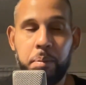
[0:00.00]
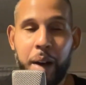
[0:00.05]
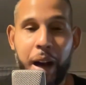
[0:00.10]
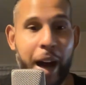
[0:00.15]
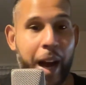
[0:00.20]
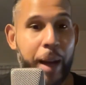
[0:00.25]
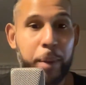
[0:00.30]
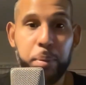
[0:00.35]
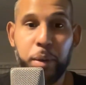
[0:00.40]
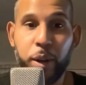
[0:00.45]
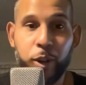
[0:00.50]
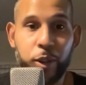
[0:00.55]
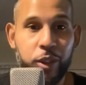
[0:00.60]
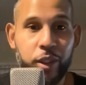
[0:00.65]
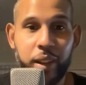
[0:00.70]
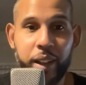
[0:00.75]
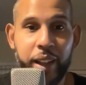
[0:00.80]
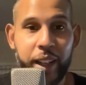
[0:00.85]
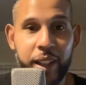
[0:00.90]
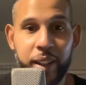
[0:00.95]
I
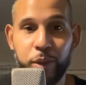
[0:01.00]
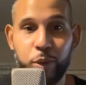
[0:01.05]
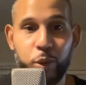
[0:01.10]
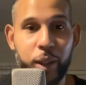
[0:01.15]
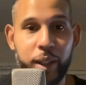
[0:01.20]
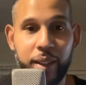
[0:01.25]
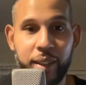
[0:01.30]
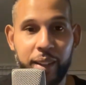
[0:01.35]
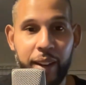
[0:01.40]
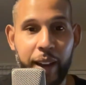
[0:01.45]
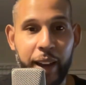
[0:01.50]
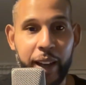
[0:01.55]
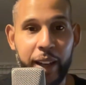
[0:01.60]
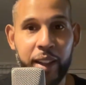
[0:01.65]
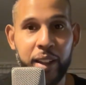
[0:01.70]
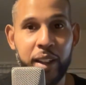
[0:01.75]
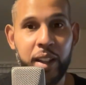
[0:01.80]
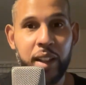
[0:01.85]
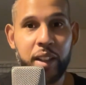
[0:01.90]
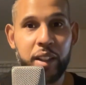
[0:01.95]
personally would
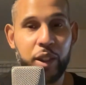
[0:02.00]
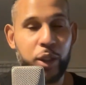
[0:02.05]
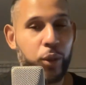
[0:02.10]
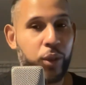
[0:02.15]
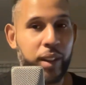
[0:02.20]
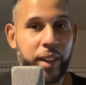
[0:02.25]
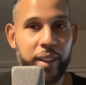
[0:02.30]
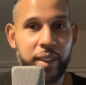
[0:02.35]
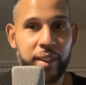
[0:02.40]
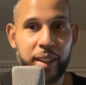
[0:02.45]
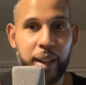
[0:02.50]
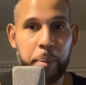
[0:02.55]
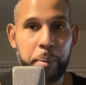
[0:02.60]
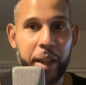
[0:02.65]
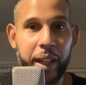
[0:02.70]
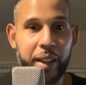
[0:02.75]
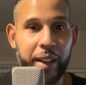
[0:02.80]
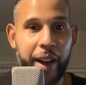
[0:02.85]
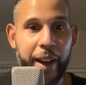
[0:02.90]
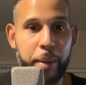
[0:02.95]
say using
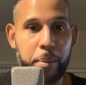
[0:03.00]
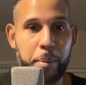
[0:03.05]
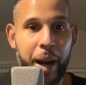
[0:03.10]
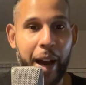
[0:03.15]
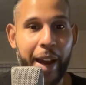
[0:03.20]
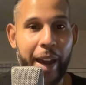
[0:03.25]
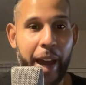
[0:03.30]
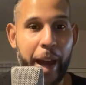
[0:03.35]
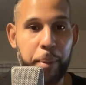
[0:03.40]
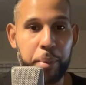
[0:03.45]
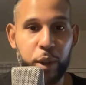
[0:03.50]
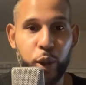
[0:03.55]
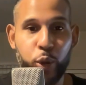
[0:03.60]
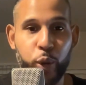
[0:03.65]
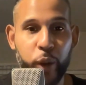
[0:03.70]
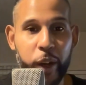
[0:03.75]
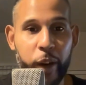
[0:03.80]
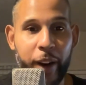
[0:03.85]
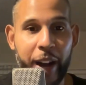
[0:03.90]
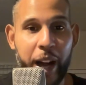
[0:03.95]
something like my app,
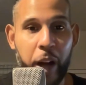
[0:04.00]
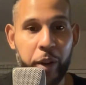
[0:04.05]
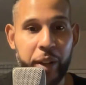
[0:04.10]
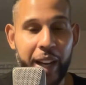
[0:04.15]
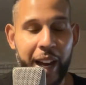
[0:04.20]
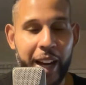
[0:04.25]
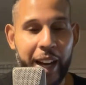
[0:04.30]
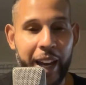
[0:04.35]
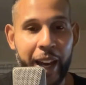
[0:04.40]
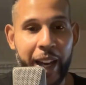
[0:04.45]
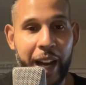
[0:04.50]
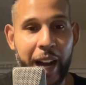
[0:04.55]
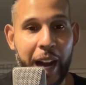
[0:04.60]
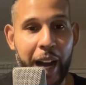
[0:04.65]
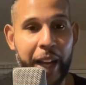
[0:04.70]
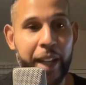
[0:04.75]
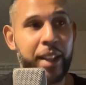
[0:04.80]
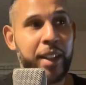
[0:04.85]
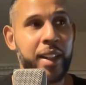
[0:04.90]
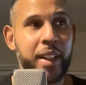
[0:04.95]

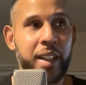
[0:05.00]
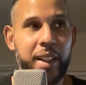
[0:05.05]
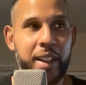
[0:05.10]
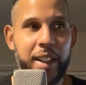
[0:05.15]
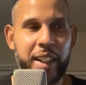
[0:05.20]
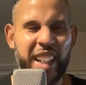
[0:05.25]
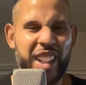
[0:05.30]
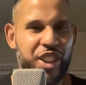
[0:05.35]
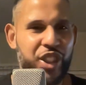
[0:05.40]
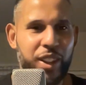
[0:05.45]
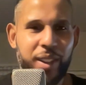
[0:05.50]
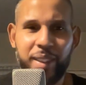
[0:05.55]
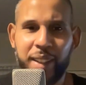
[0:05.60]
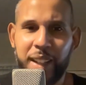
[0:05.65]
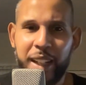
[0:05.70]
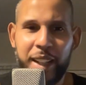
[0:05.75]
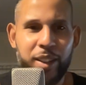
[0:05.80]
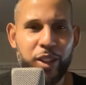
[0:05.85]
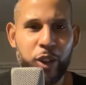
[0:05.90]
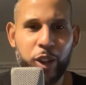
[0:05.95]
careerhound.ai, it's just
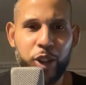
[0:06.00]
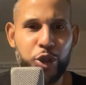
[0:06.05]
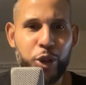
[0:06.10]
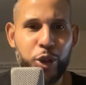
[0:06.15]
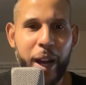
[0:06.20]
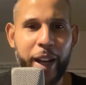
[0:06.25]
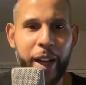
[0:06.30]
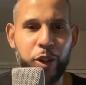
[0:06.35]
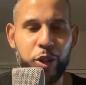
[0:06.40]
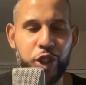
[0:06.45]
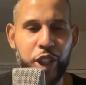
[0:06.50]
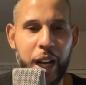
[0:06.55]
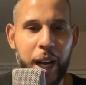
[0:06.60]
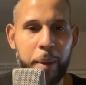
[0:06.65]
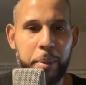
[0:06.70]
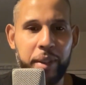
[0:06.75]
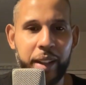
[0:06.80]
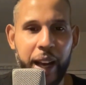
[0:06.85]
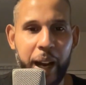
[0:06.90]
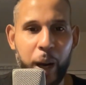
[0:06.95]
easier to track your
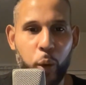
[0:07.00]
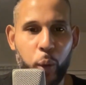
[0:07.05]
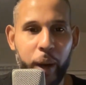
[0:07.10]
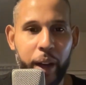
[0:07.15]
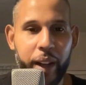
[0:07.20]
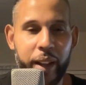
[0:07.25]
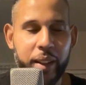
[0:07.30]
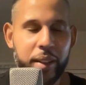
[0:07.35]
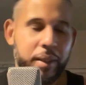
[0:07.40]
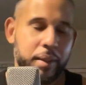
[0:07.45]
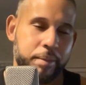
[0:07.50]
jobs that way.